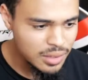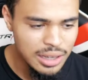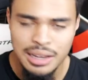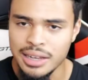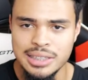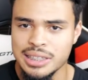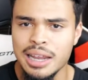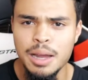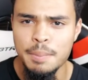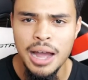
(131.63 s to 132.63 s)
like I said, like
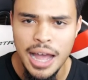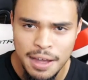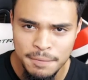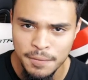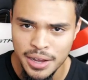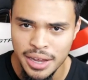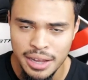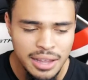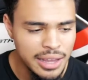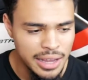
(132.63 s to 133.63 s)
about halfway,
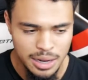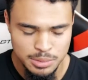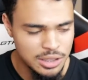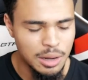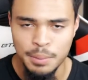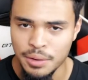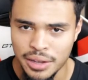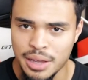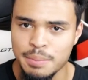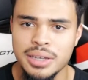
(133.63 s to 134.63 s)
and I'm still uploading
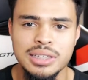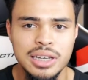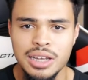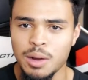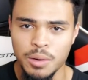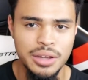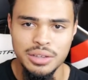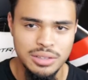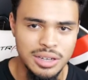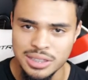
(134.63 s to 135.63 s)
it because I want
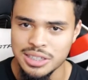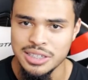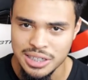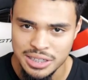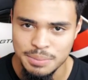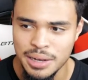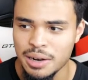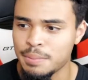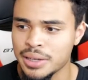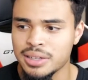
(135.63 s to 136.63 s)
us to discuss about
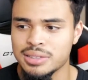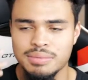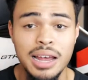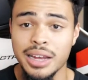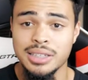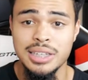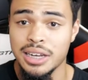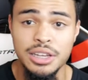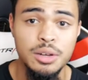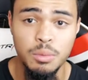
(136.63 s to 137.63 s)
it, because like I said, I
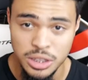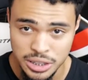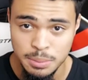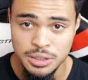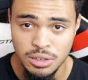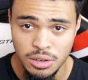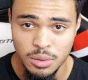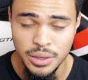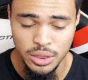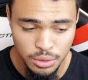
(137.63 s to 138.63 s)
did watch the episode all the
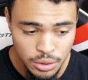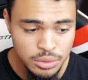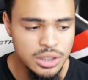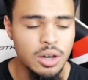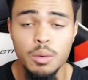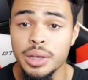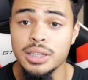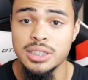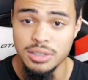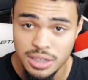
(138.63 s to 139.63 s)
way through, so we can
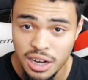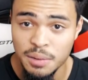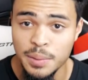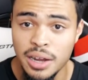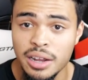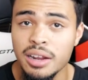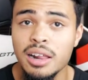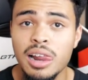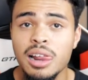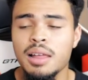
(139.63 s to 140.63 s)
still talk about it.
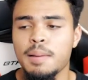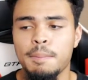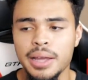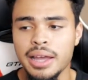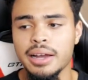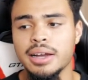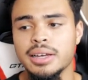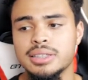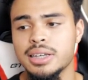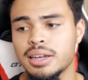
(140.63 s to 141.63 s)
But yeah,
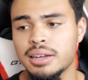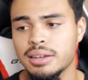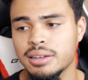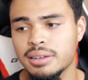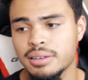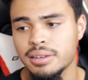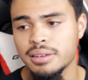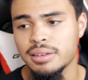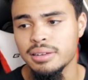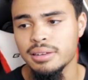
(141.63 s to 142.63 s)
guys,
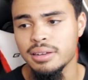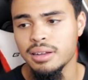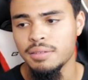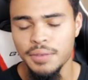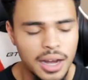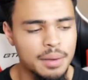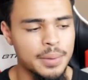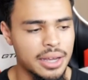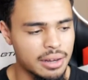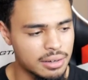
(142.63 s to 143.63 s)
fuck,
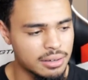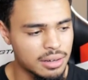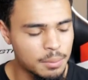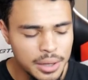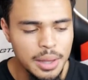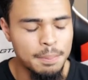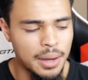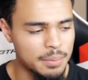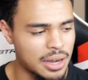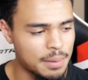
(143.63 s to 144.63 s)
man, I'm really
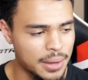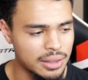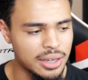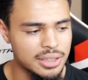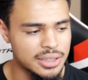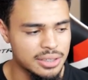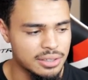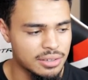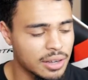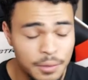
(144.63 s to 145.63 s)
bummed out about that shit,
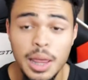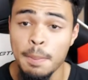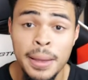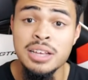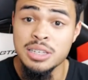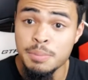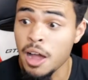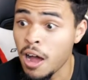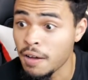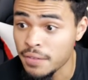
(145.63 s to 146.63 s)
dude. They really pissed me
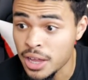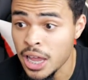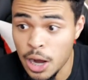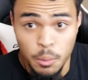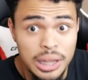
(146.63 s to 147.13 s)
off. It really